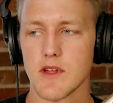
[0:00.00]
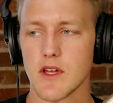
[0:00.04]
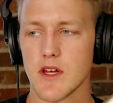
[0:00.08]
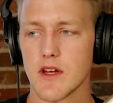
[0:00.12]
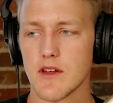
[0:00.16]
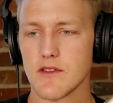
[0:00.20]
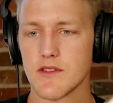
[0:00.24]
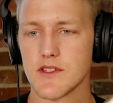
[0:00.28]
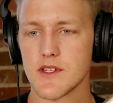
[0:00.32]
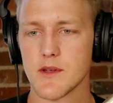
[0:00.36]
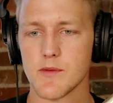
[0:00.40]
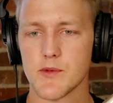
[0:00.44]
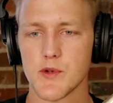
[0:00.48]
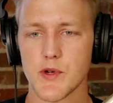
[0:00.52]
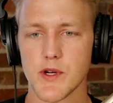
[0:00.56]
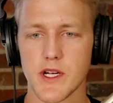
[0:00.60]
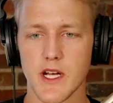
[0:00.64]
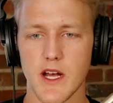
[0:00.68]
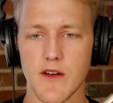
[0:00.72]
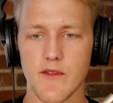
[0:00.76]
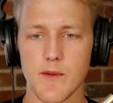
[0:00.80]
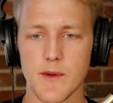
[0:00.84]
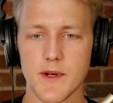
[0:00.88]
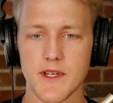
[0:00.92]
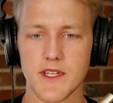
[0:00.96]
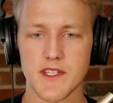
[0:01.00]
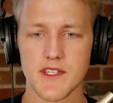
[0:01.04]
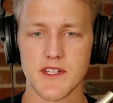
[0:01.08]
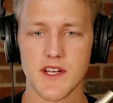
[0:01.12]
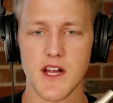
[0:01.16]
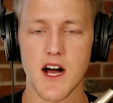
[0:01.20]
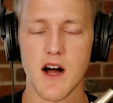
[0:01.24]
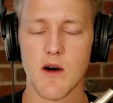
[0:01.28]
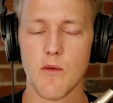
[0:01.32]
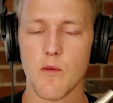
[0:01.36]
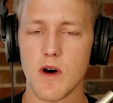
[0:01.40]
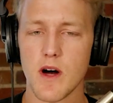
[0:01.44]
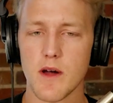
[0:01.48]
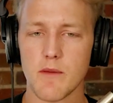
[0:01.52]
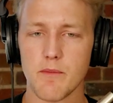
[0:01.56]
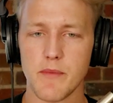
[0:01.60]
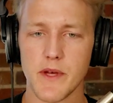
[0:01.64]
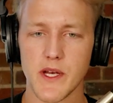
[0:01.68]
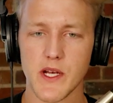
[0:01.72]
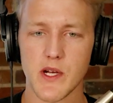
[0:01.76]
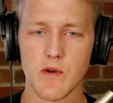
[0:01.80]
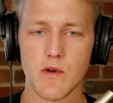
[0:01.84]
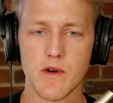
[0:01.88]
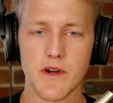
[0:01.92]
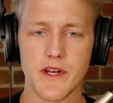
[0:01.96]
uh, some sort of government does not want
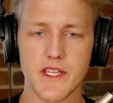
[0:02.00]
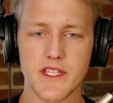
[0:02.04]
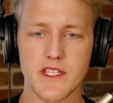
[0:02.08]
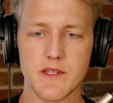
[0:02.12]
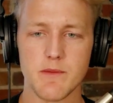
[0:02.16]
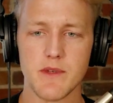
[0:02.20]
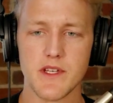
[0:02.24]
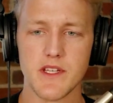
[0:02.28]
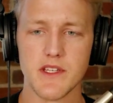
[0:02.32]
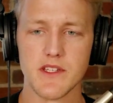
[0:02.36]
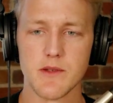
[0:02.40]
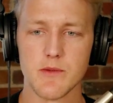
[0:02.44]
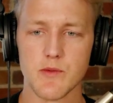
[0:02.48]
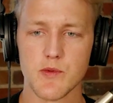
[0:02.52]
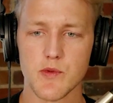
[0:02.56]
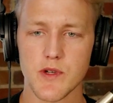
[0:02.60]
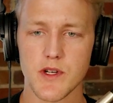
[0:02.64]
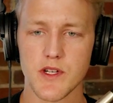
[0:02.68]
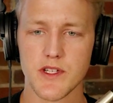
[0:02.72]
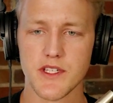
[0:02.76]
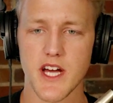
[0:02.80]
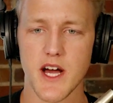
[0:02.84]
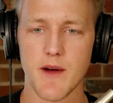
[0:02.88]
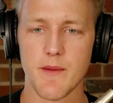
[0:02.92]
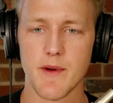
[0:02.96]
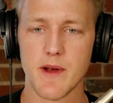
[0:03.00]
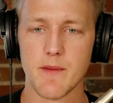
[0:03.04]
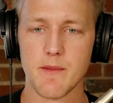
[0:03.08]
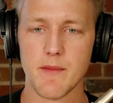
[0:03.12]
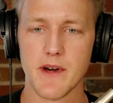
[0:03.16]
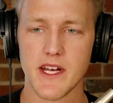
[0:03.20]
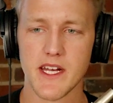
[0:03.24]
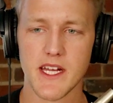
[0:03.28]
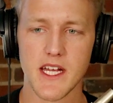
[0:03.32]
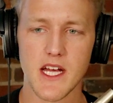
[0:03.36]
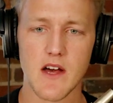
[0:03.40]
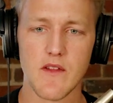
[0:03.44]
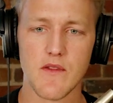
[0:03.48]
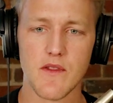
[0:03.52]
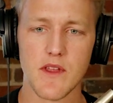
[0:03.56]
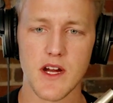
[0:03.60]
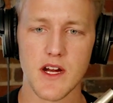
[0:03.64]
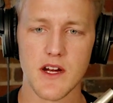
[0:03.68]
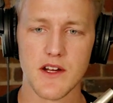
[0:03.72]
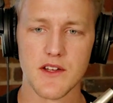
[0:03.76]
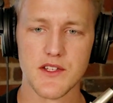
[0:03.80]
Bitcoin to be some sort of dominant money out there,